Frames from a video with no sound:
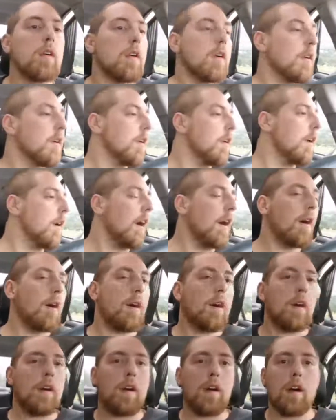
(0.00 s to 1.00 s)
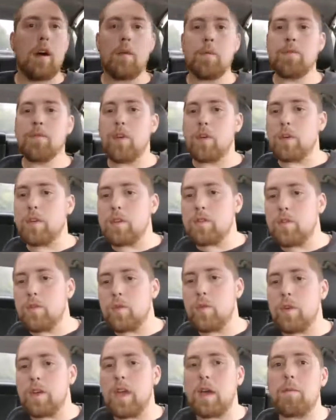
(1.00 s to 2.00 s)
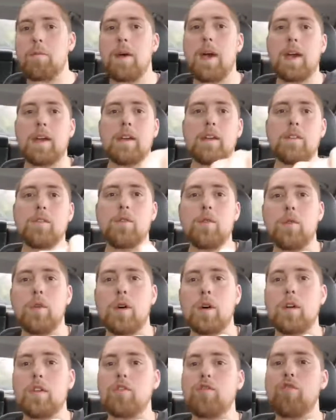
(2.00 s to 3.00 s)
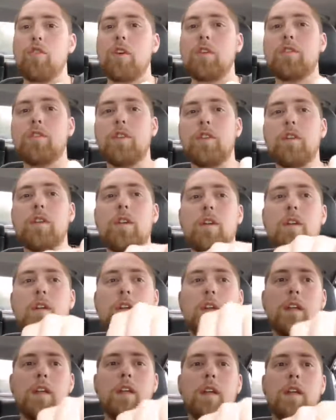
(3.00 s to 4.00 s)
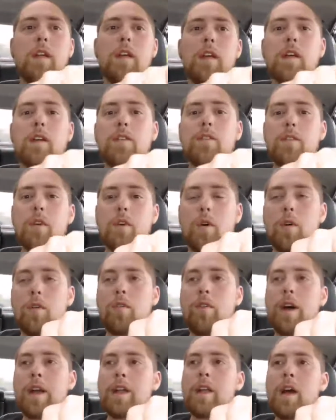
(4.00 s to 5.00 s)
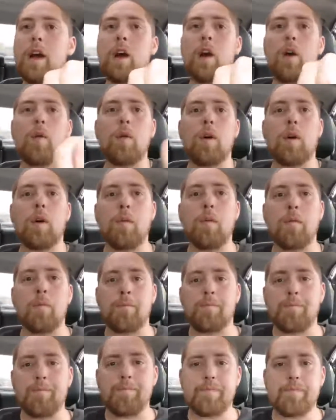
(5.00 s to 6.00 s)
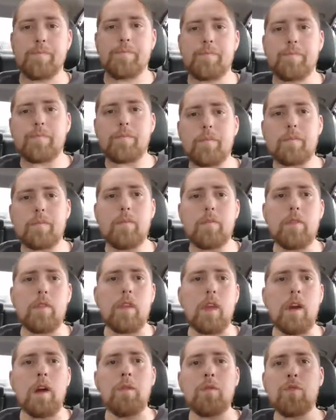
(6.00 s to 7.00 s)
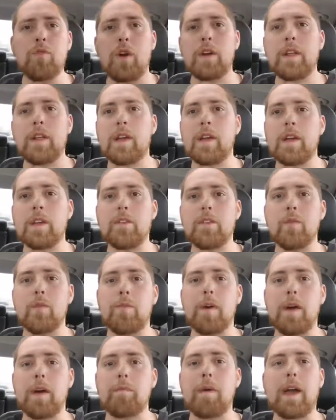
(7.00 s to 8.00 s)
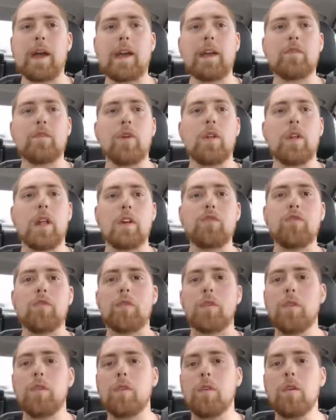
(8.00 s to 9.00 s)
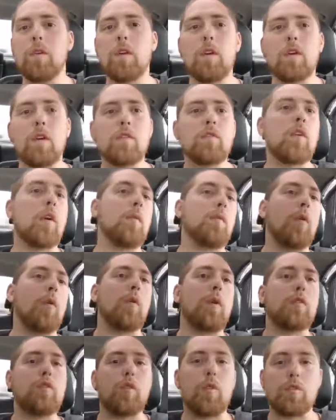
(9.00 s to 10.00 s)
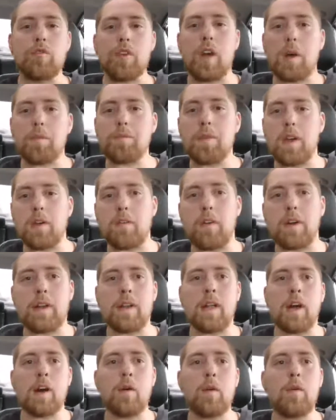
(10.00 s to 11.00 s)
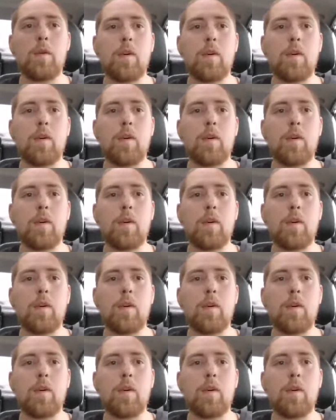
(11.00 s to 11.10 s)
yeah, I'm starting to get back into construction. So right now I'm trying to get back into electrical. So I'm going to a job site right now,